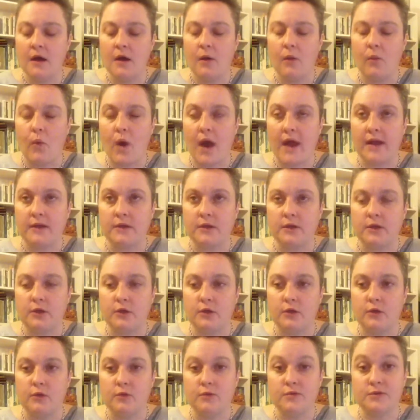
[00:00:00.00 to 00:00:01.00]
when
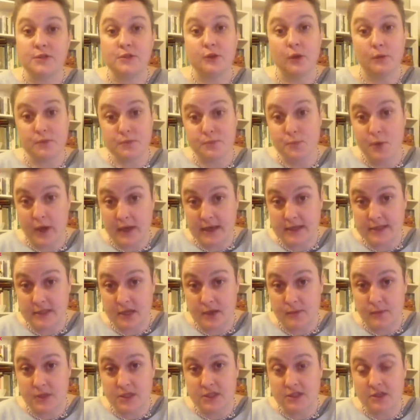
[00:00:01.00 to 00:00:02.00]
you stopped putting so
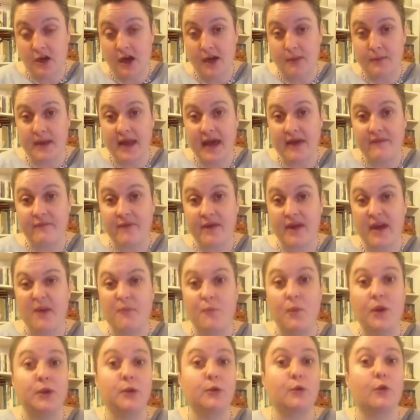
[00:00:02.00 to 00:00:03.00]
much time and effort in,
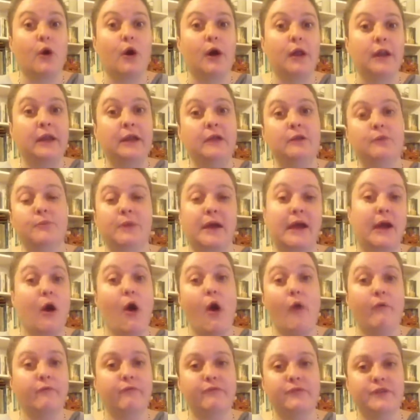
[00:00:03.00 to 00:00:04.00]
when you got a little bit
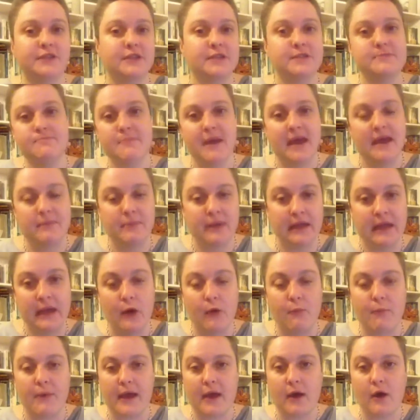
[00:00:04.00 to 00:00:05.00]
confident, maybe a little
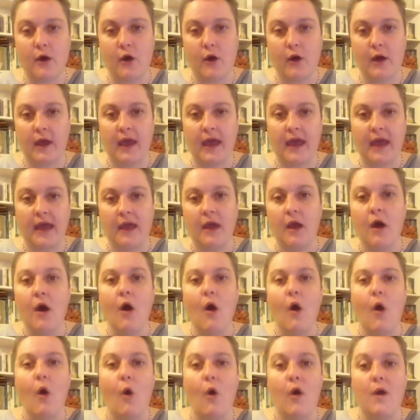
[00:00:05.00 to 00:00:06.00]
bit cocky,
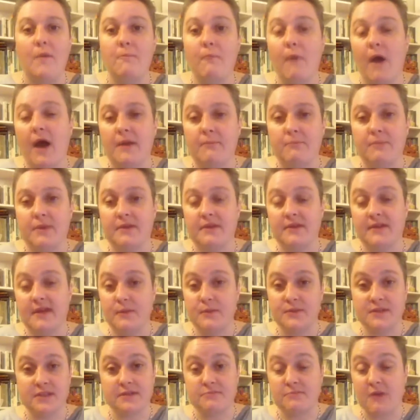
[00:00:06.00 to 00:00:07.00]
or it might be that there
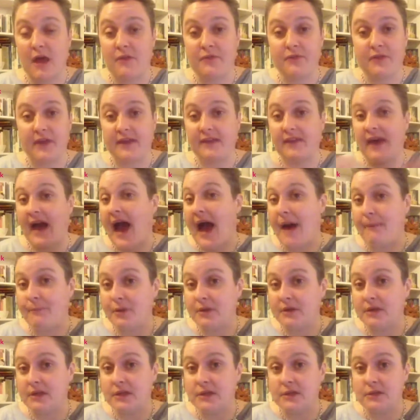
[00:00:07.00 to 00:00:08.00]
was a thing that
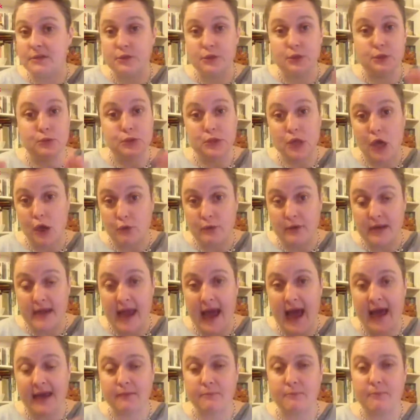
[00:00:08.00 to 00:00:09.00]
happened that you totally
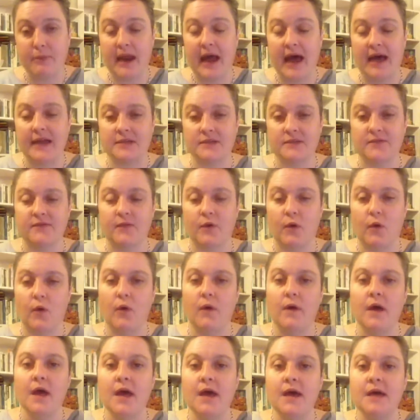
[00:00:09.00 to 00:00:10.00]
hadn't planned for.
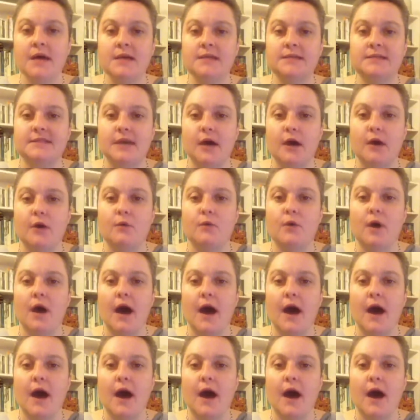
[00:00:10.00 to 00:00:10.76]
So